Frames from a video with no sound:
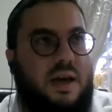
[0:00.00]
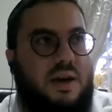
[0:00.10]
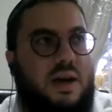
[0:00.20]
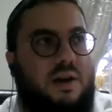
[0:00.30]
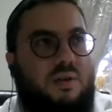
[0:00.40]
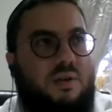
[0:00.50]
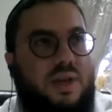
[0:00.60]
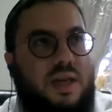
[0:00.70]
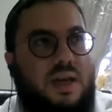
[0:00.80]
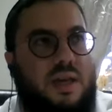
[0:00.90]
Not
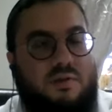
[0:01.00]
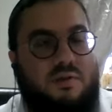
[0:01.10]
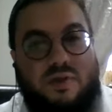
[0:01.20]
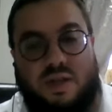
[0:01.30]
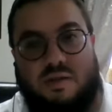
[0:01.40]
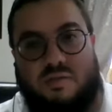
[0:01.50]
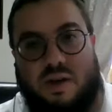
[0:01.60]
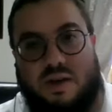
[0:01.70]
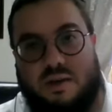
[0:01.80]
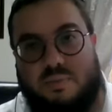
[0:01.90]
only in their physical
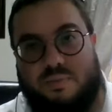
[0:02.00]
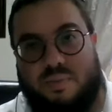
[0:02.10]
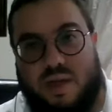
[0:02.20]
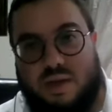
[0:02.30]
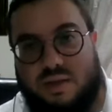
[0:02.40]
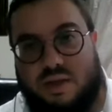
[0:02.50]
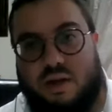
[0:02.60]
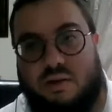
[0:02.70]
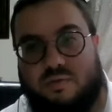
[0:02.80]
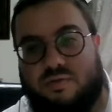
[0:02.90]
body because
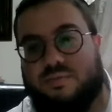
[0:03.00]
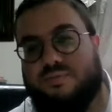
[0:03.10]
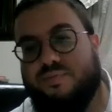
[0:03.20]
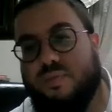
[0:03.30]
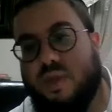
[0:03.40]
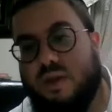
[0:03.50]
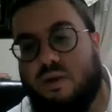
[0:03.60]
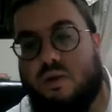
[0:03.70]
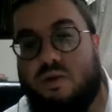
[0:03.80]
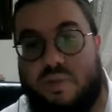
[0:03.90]
of
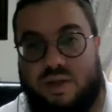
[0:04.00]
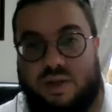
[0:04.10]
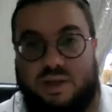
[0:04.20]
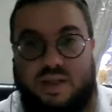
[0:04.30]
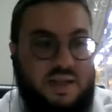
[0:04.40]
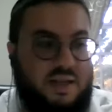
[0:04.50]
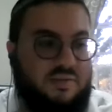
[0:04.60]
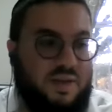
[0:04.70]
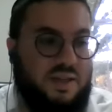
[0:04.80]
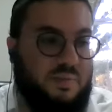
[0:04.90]
their own midah that they
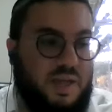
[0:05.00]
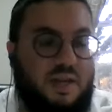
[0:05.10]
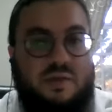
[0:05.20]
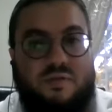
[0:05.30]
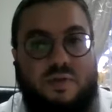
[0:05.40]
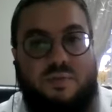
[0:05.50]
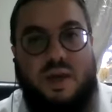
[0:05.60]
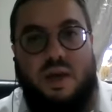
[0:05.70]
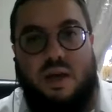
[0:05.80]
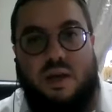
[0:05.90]
didn't fix, but even from
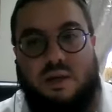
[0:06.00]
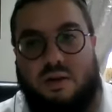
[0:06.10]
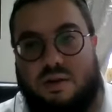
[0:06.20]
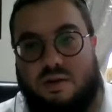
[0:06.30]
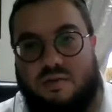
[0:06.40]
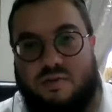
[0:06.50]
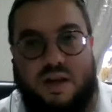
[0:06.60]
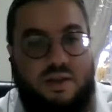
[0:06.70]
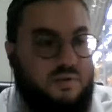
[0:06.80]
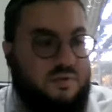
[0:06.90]
their, their
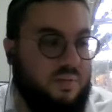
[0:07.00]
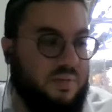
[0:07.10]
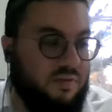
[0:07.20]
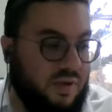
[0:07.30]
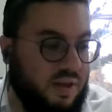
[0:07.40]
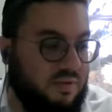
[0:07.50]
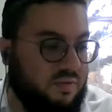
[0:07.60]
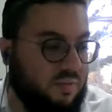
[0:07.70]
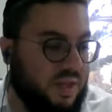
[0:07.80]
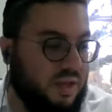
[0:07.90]
father, from their father,
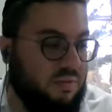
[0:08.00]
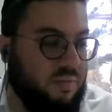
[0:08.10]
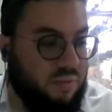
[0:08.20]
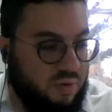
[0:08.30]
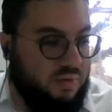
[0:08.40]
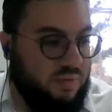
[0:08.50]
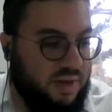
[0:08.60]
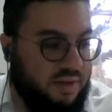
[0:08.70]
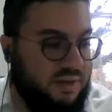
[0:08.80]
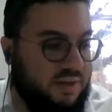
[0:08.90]
from what they were born
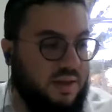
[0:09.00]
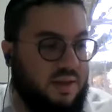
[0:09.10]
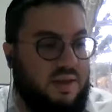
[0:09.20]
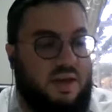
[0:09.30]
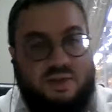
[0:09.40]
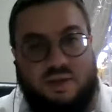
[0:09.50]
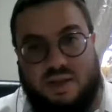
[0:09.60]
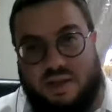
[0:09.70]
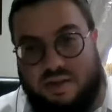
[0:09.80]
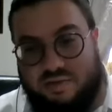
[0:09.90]
with, they also
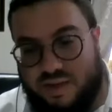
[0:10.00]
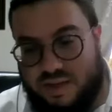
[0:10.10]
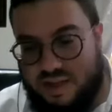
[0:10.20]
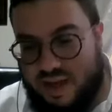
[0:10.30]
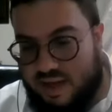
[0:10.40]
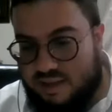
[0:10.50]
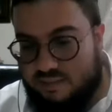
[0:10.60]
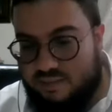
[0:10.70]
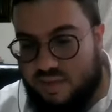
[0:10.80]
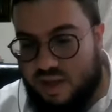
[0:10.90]
did not fix that.
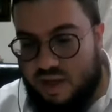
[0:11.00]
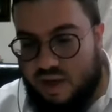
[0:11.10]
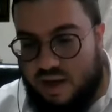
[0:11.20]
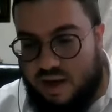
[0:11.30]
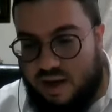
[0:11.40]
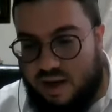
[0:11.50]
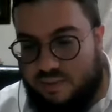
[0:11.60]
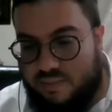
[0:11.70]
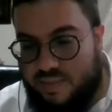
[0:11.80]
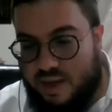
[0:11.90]

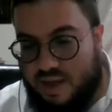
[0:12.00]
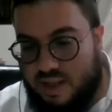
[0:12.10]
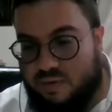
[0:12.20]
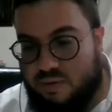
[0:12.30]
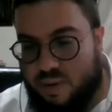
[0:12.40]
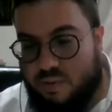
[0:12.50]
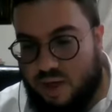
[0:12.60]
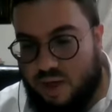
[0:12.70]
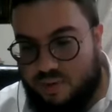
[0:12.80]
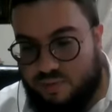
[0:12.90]
Um, and that's what we
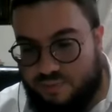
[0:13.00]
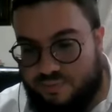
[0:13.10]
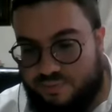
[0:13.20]
were up to.